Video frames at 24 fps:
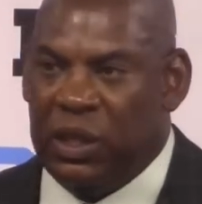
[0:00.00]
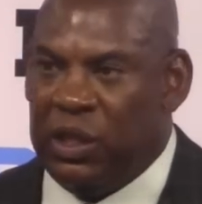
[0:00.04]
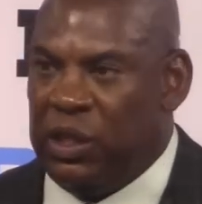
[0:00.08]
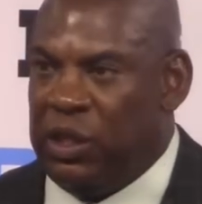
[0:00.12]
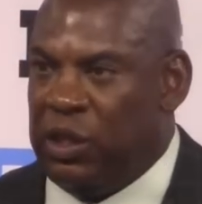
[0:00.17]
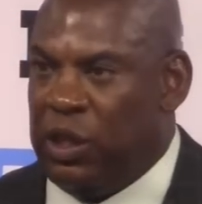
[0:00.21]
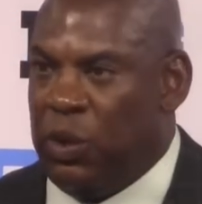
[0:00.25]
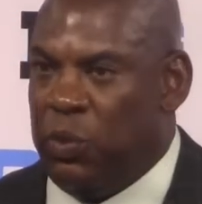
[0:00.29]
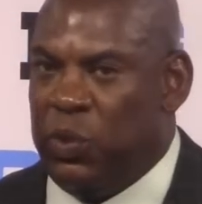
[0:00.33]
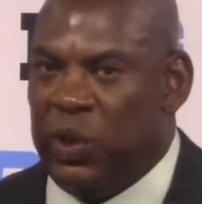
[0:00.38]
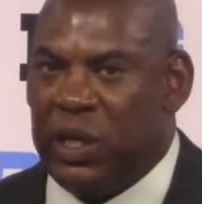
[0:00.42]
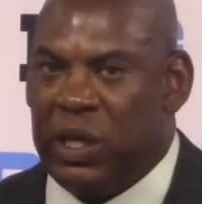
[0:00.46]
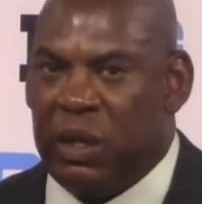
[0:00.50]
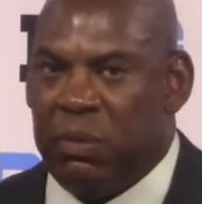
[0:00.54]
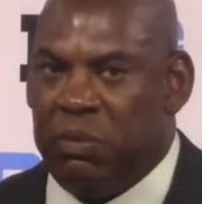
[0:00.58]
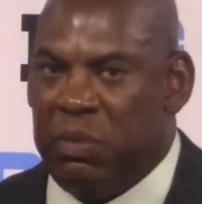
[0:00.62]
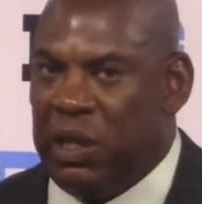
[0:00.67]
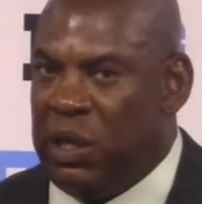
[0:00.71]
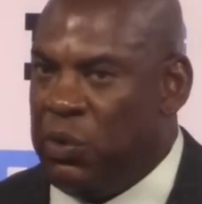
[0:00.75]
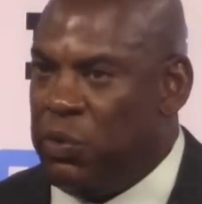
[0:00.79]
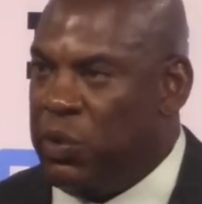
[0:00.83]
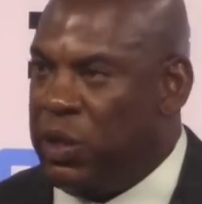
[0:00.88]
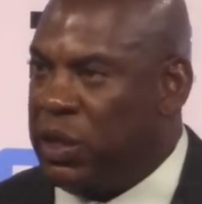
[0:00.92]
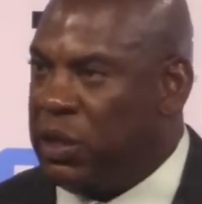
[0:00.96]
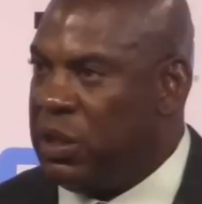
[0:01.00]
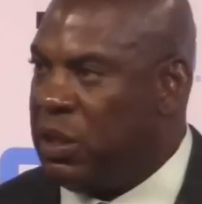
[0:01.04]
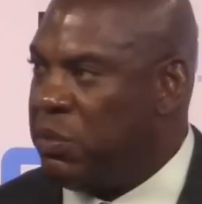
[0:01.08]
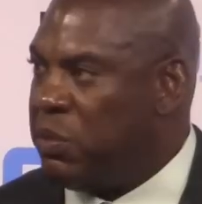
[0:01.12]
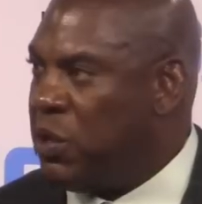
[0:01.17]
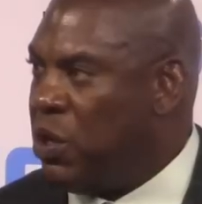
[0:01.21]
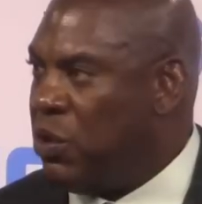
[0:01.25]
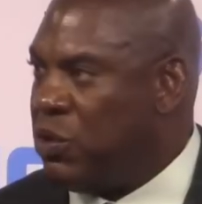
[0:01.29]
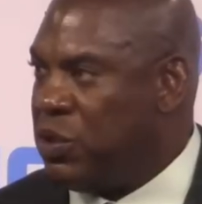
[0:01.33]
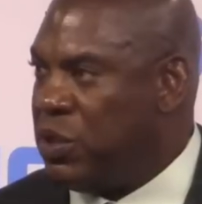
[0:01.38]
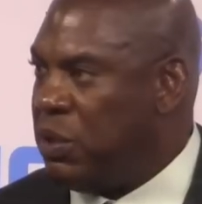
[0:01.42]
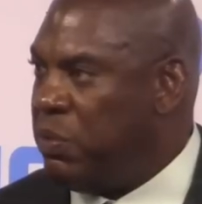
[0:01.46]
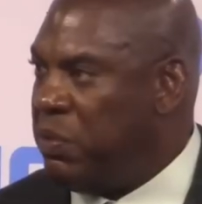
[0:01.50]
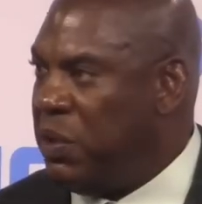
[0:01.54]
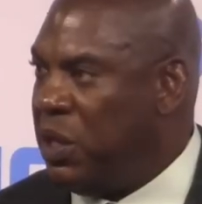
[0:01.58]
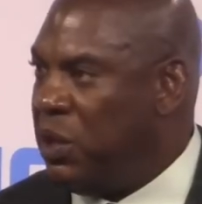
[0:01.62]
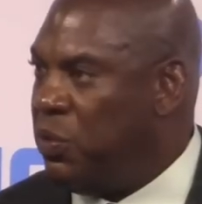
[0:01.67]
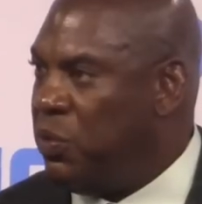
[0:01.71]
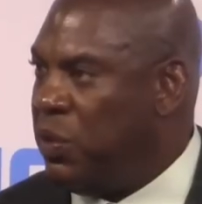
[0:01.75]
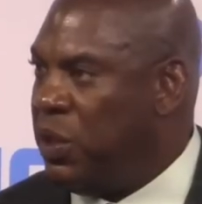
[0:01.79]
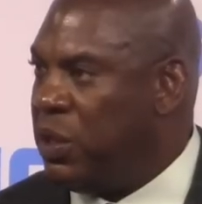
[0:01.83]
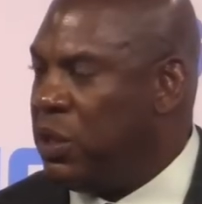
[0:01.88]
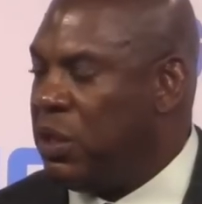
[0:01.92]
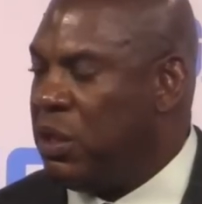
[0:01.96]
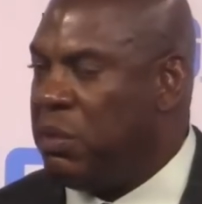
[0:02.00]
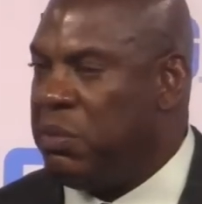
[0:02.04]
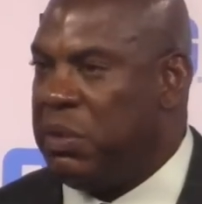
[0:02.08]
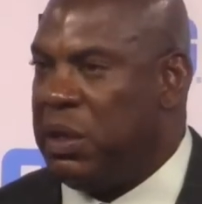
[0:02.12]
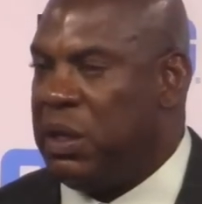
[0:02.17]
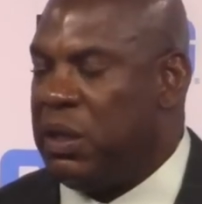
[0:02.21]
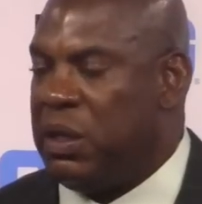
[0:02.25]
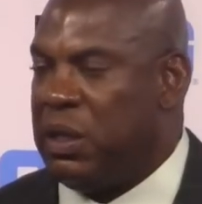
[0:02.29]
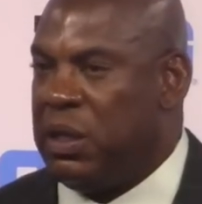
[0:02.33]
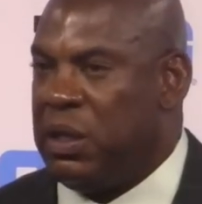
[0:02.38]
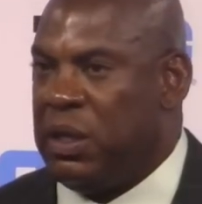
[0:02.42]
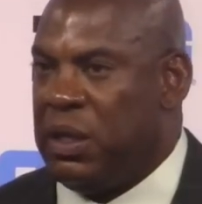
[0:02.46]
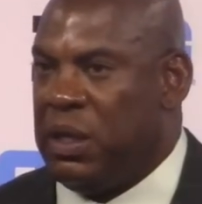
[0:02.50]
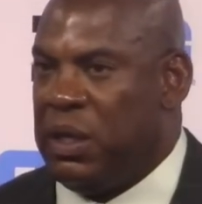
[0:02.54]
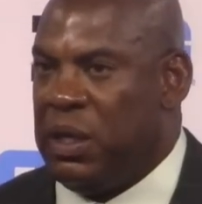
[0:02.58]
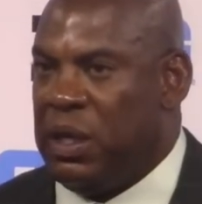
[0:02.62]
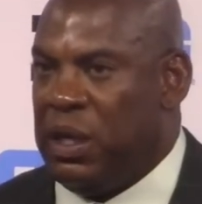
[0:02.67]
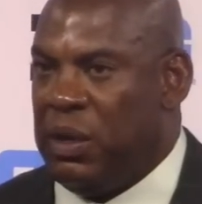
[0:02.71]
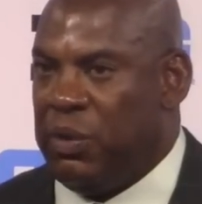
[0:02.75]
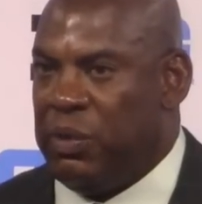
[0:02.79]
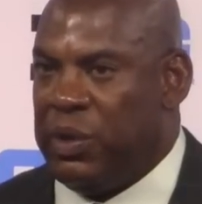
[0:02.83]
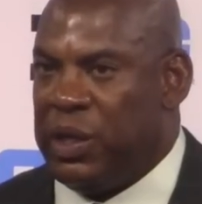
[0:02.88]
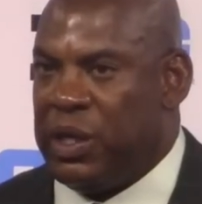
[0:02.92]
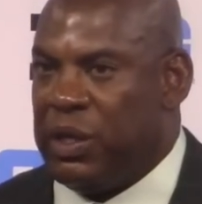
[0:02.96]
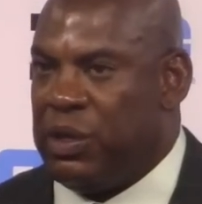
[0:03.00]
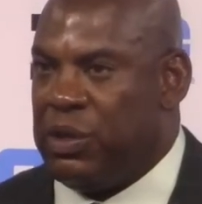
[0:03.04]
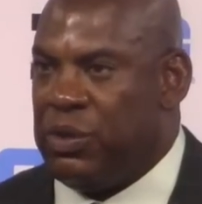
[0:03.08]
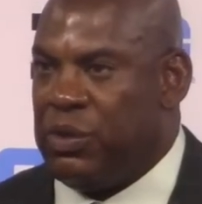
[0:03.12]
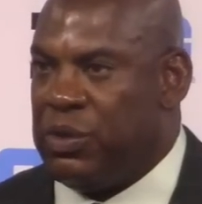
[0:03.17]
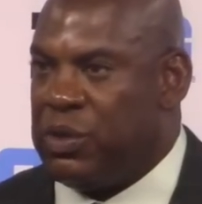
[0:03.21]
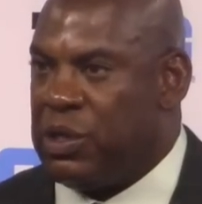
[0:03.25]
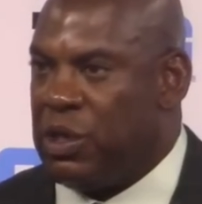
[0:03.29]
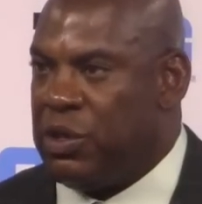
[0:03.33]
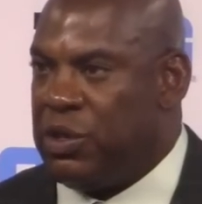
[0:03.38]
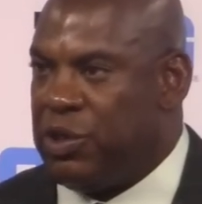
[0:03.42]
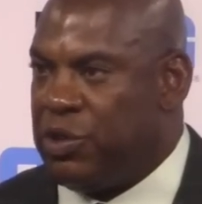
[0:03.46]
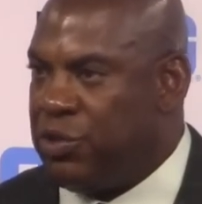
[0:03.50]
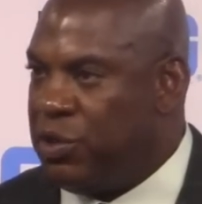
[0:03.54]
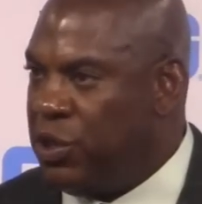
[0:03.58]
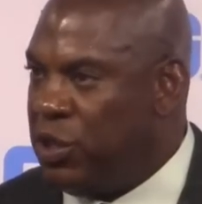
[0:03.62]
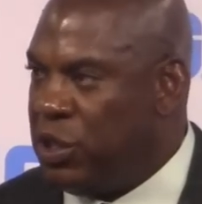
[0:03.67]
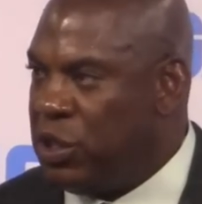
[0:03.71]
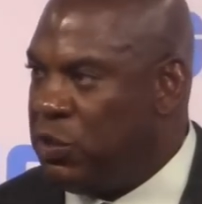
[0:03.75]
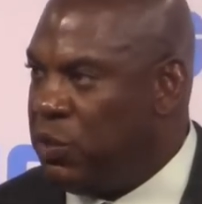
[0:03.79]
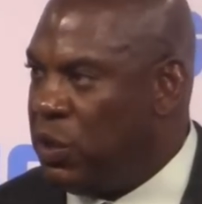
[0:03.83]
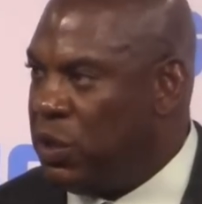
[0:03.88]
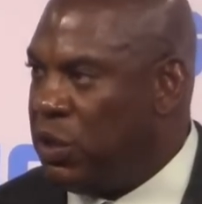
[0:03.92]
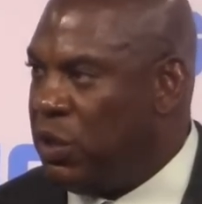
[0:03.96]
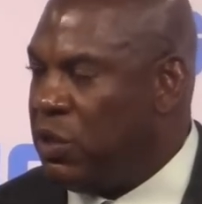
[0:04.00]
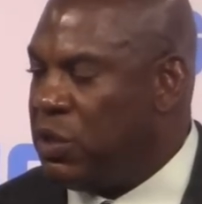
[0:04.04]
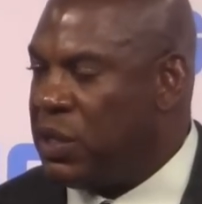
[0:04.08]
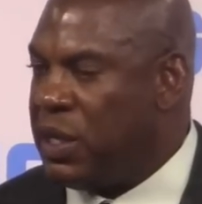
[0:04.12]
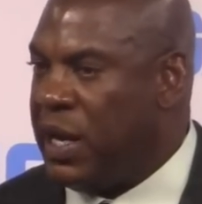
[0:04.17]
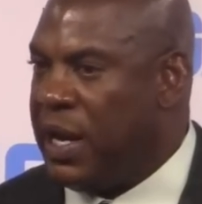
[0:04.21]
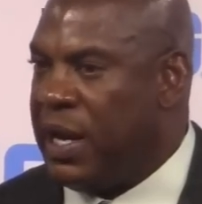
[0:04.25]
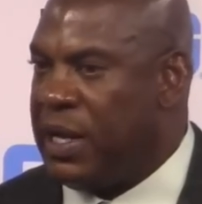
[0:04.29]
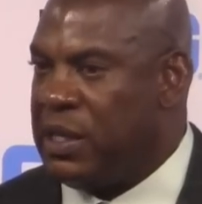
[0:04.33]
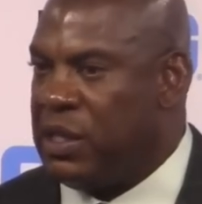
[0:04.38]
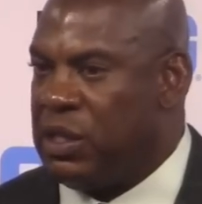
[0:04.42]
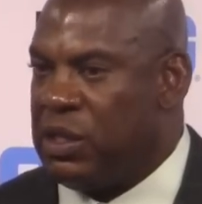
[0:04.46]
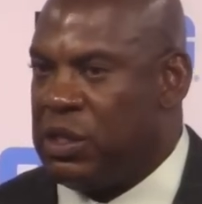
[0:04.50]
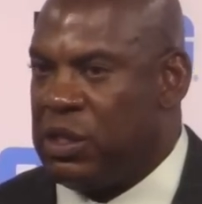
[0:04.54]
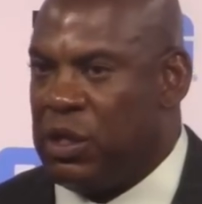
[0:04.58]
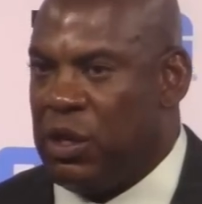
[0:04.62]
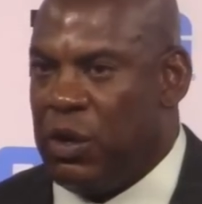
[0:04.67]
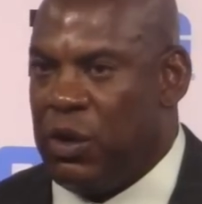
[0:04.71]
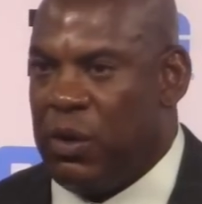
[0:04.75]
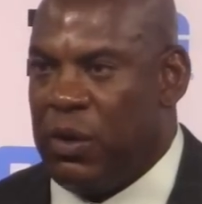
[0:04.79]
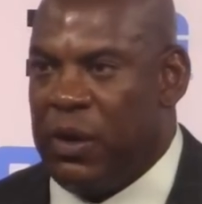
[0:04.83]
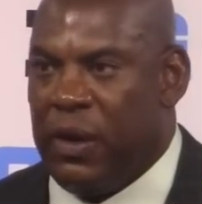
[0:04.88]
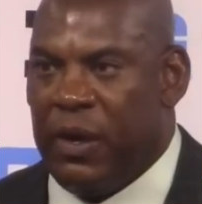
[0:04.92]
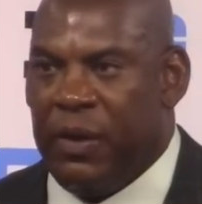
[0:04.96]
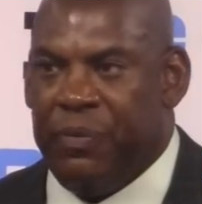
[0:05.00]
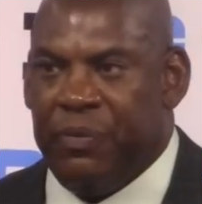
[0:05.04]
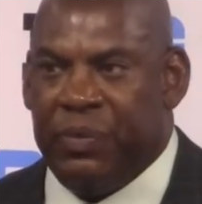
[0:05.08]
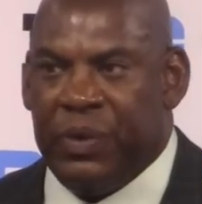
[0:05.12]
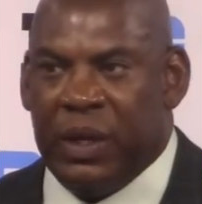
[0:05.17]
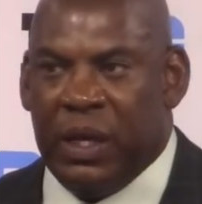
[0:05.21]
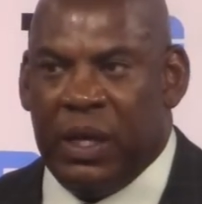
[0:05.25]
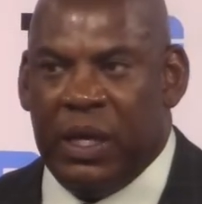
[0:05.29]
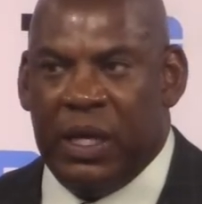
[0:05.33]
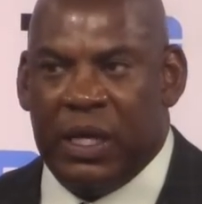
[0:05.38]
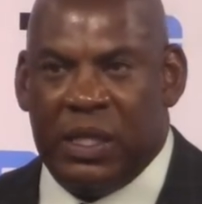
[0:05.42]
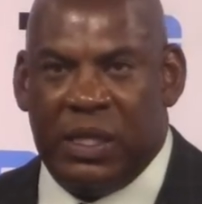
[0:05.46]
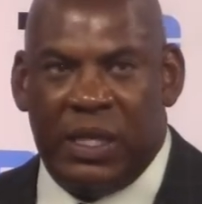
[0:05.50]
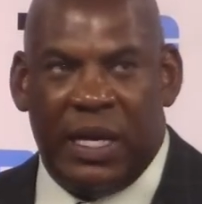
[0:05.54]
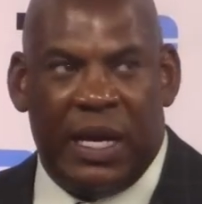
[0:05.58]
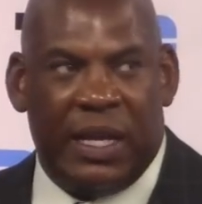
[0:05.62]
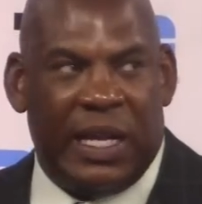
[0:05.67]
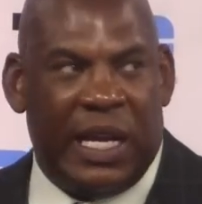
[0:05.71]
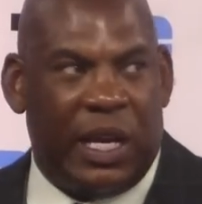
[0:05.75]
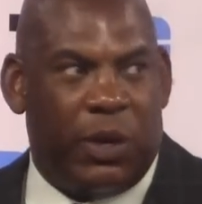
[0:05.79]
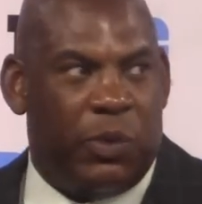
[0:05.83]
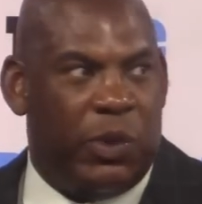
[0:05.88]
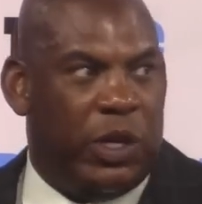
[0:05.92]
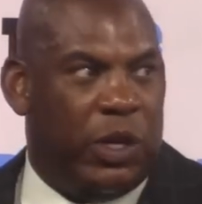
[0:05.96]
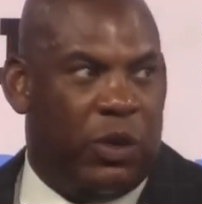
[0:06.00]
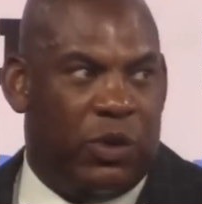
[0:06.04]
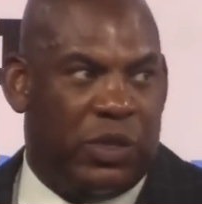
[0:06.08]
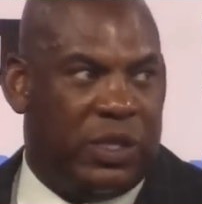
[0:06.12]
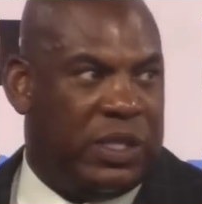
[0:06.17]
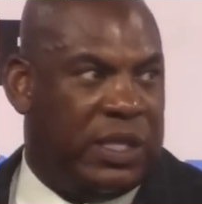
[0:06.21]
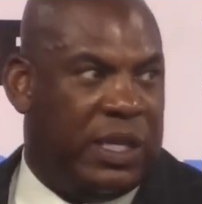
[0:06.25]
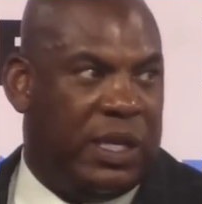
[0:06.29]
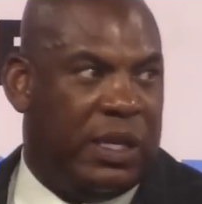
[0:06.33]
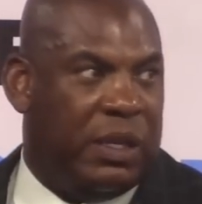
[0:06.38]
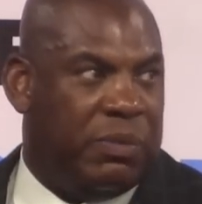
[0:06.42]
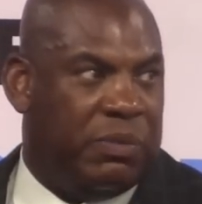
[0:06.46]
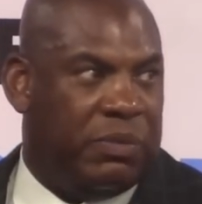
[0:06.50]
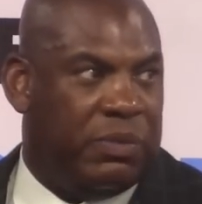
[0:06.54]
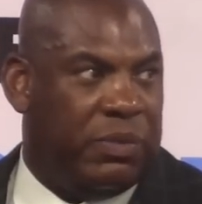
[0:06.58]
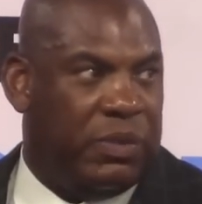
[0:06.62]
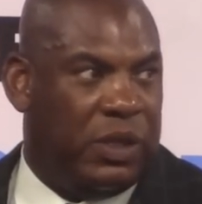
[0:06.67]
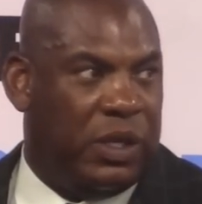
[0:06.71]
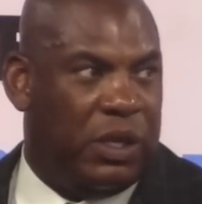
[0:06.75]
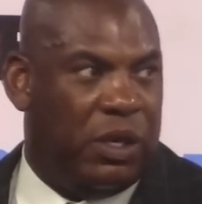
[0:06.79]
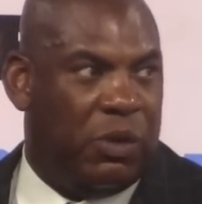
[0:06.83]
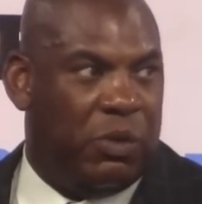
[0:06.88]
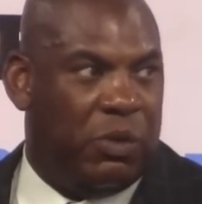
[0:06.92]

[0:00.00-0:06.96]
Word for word: You know, we can meet with them, coaches are meeting with them, and and we can do certain drills with those guys, and so it's not like we don't see them. You know,